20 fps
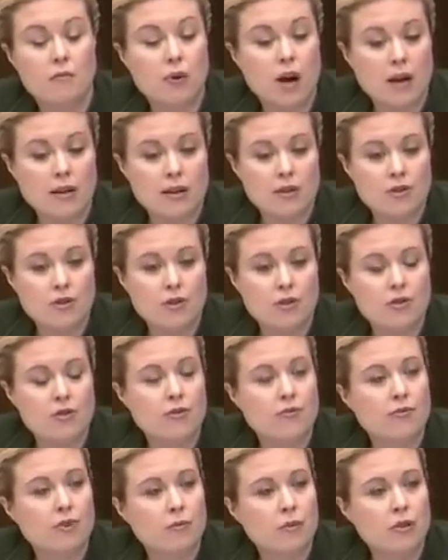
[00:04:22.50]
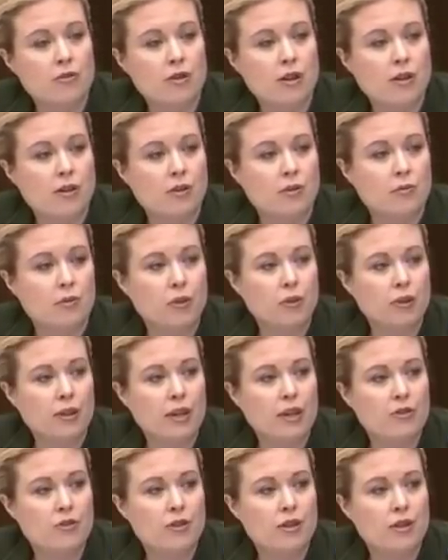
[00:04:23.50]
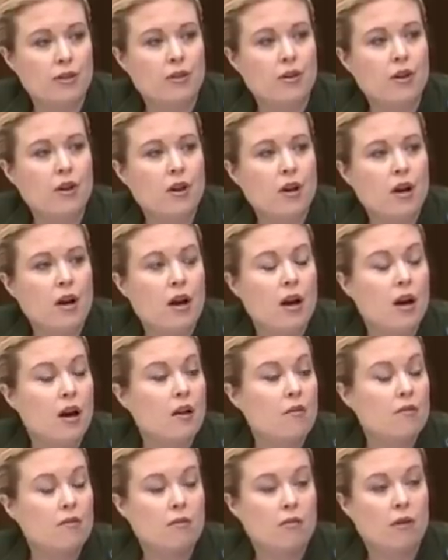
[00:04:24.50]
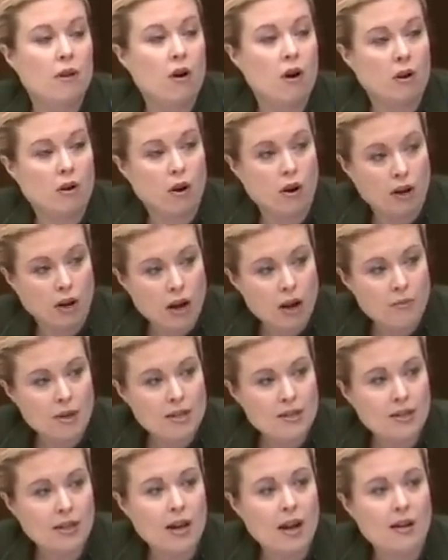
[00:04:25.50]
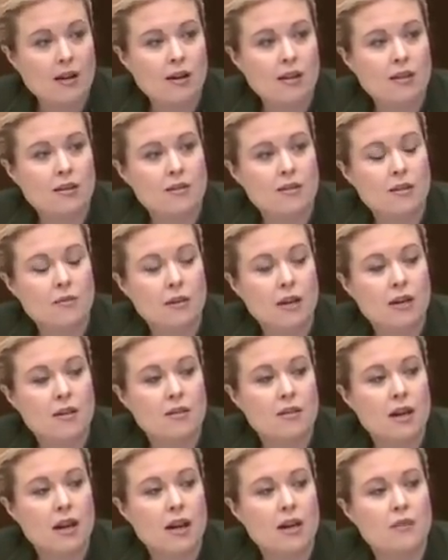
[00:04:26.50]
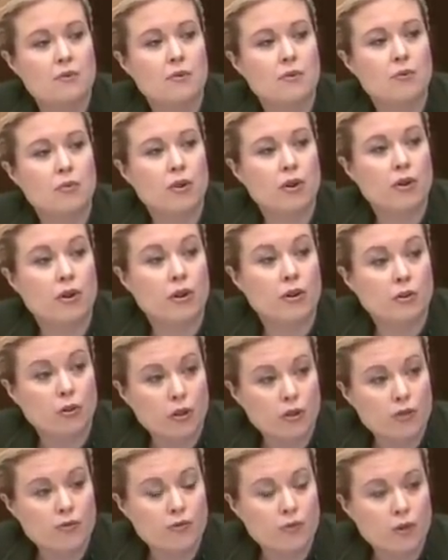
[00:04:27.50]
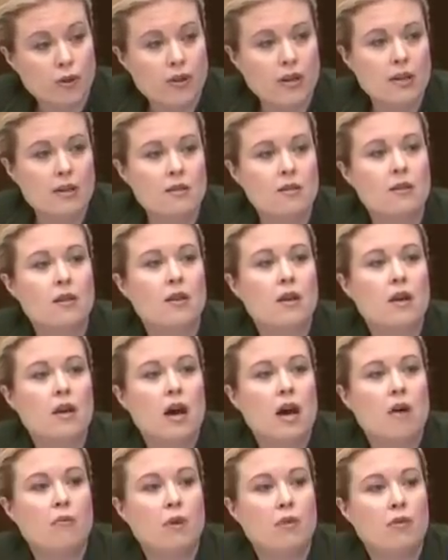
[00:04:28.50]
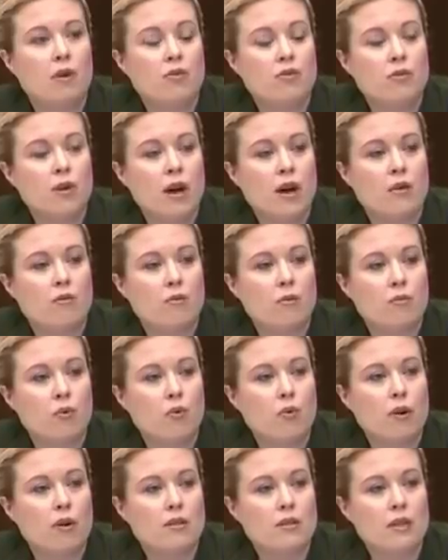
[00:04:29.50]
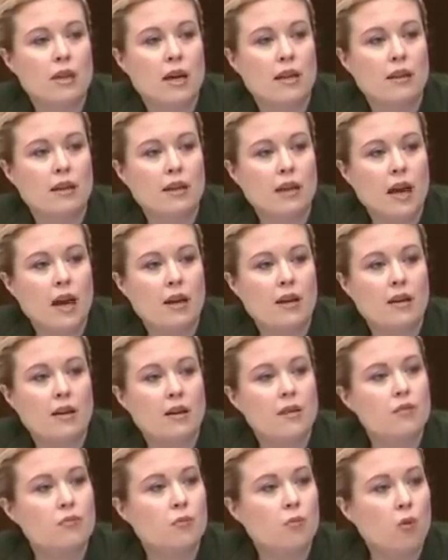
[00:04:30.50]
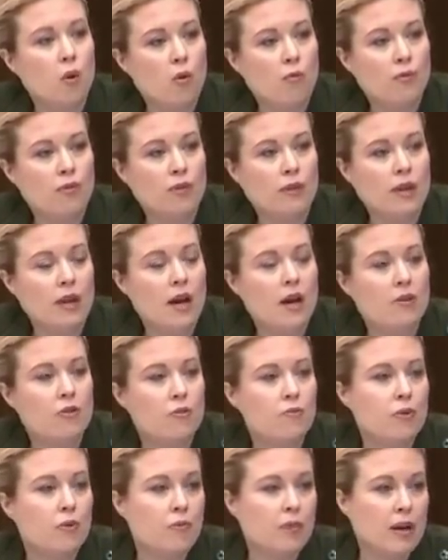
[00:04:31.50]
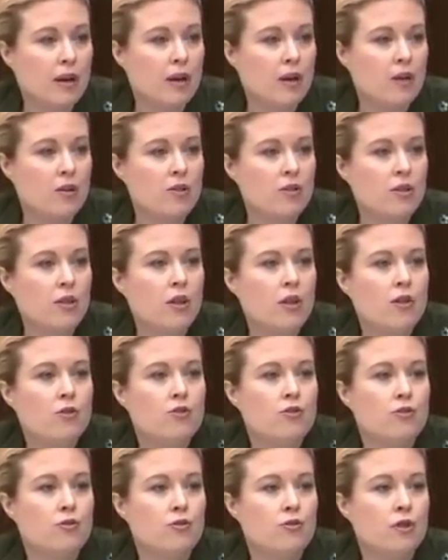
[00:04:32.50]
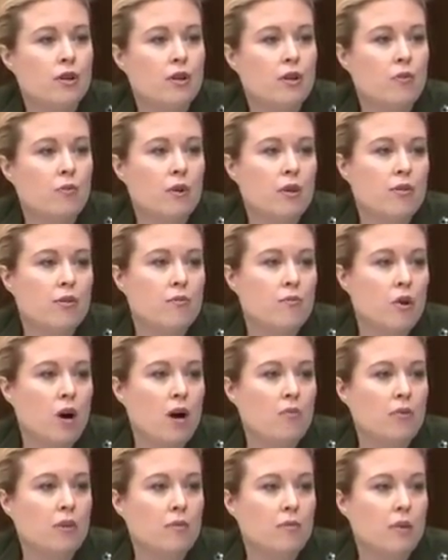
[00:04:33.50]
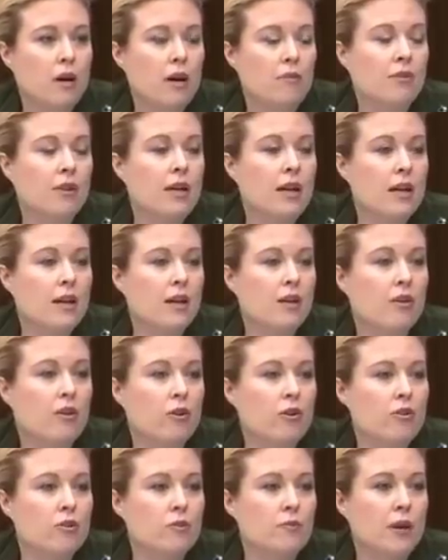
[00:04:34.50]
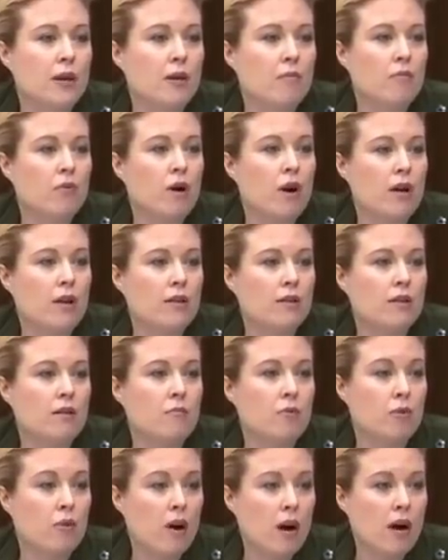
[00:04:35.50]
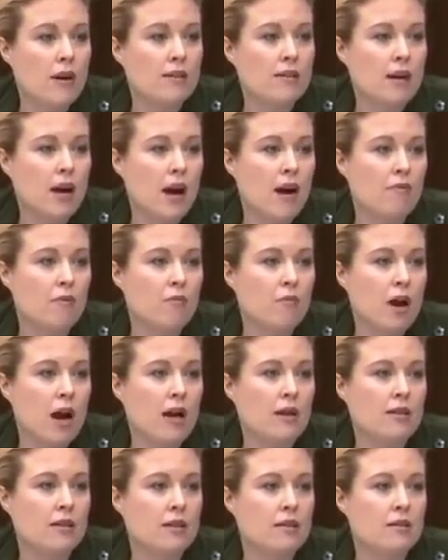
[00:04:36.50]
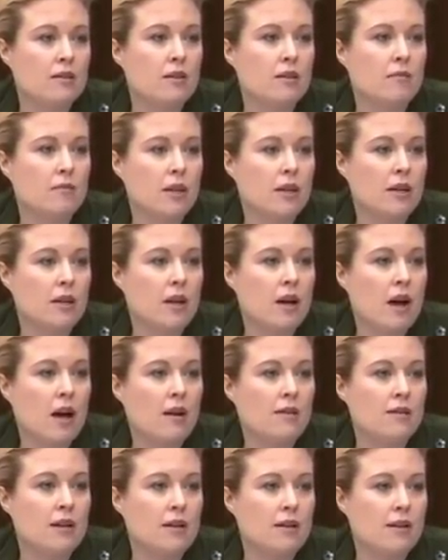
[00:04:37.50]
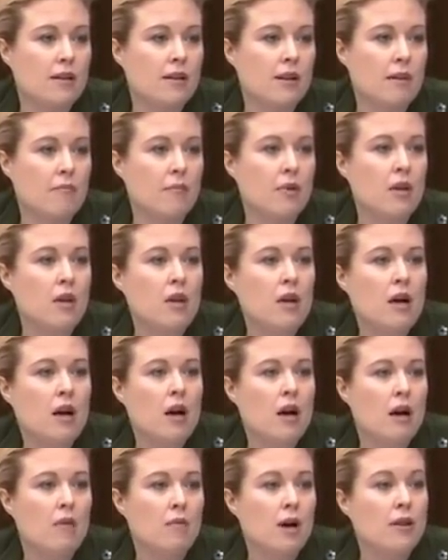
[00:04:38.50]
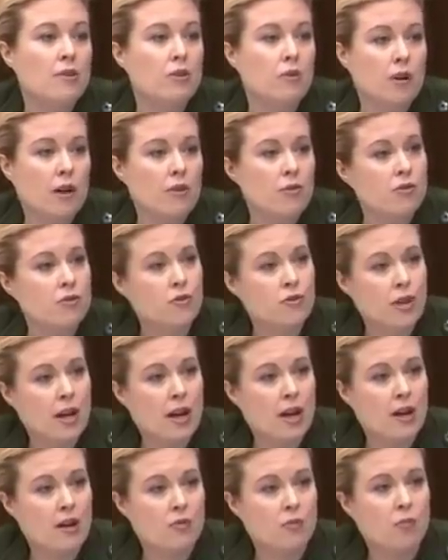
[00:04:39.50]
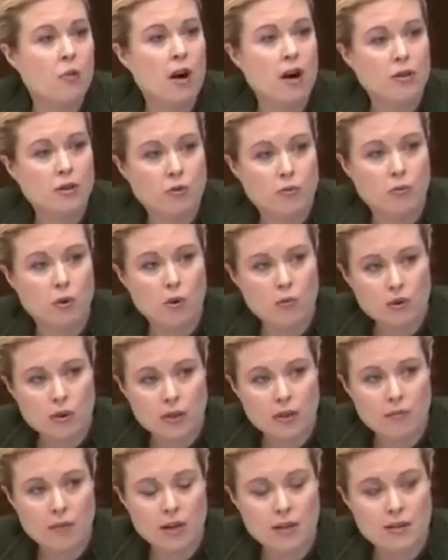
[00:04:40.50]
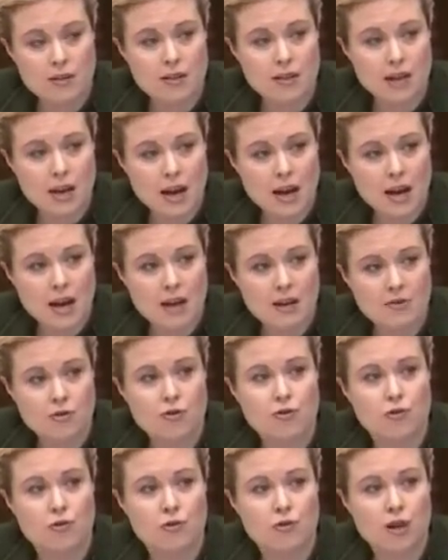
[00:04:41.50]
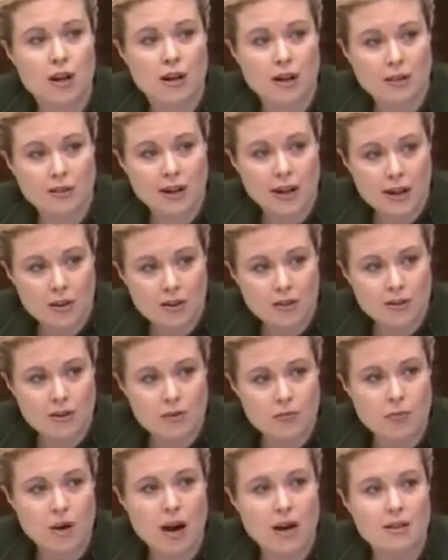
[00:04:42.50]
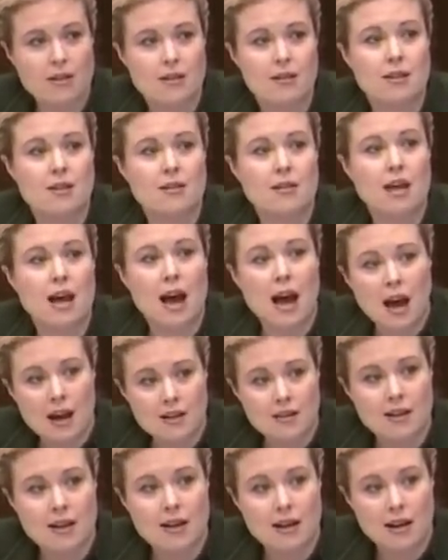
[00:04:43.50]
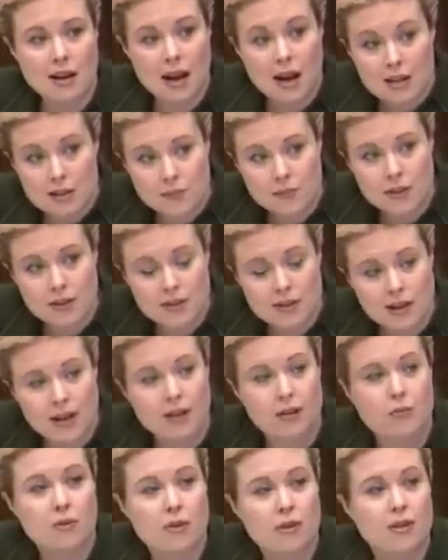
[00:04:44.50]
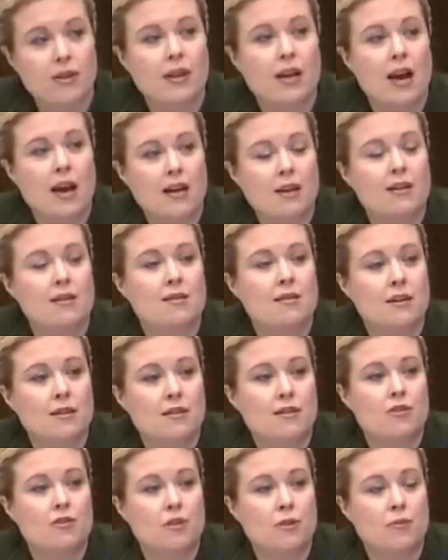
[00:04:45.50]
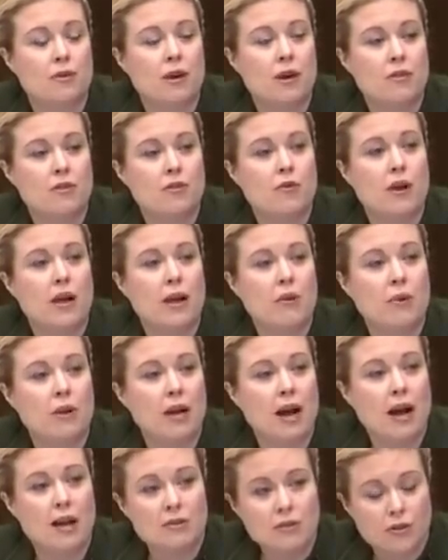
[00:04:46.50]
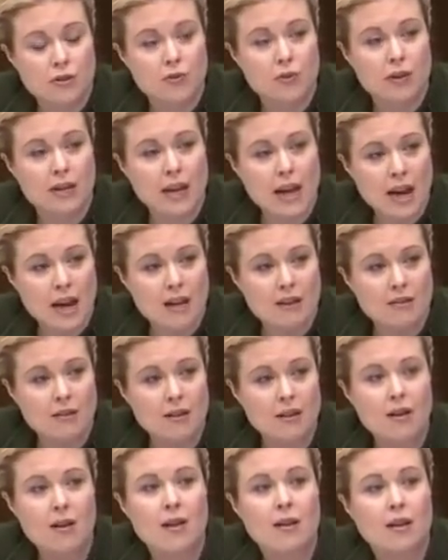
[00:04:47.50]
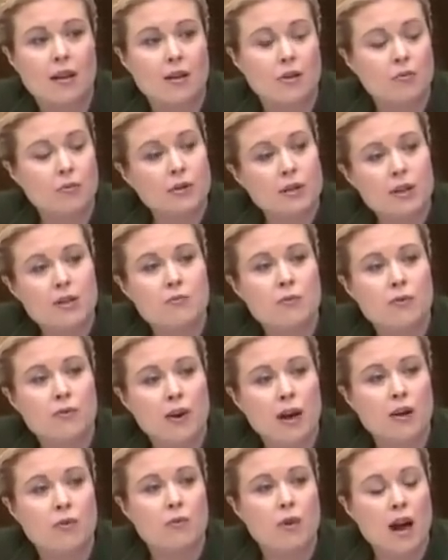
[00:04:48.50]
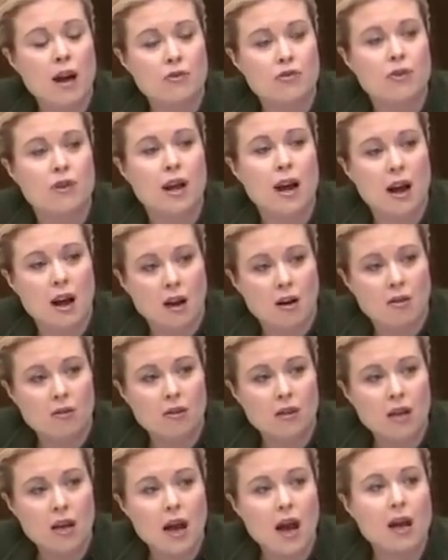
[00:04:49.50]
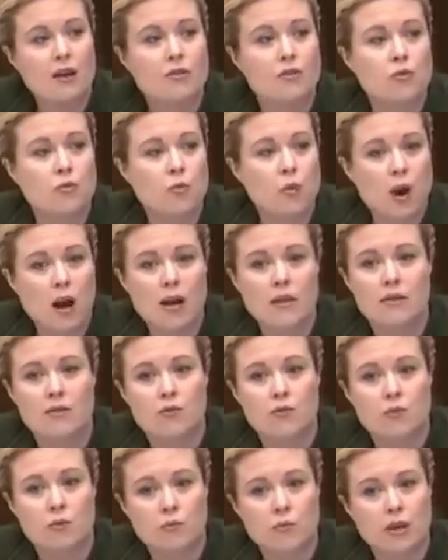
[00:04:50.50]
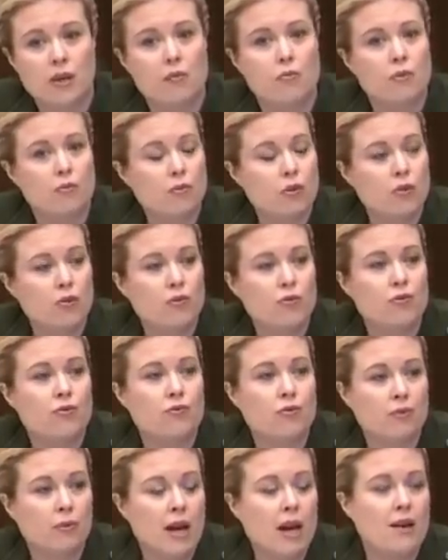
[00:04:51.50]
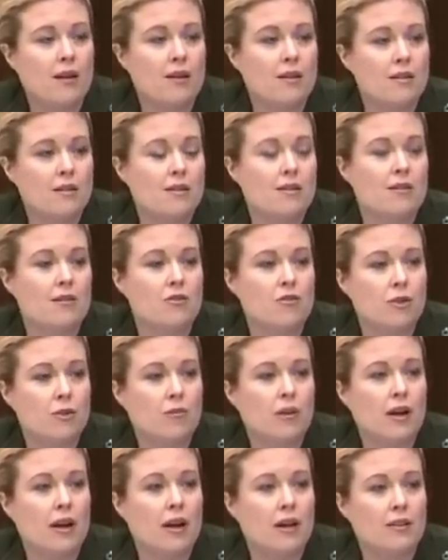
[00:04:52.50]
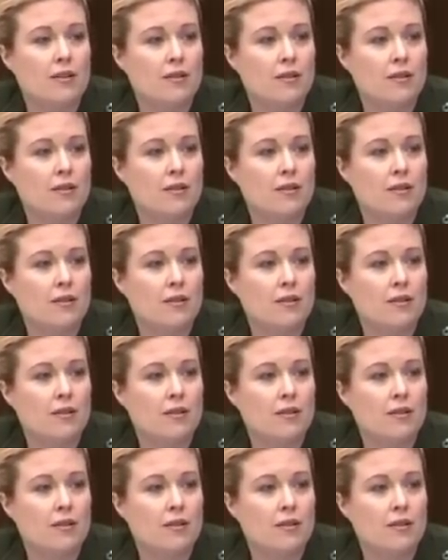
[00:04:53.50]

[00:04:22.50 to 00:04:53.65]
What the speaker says: practitioners of female genital mutilation are coming to Canada. The CBSA has been put on alert for this, and we've also had a report saying that Canada is woefully underprepared to deal with the problem of Canadian girls being brought abroad to have the practice done to them. I don't understand why you won't commit today to shedding light on this practice as it has been done within Canada's Citizenship Guide. So I will ask you again, can you please provide rationale as to why this would be removed from Canada's Citizenship Guide?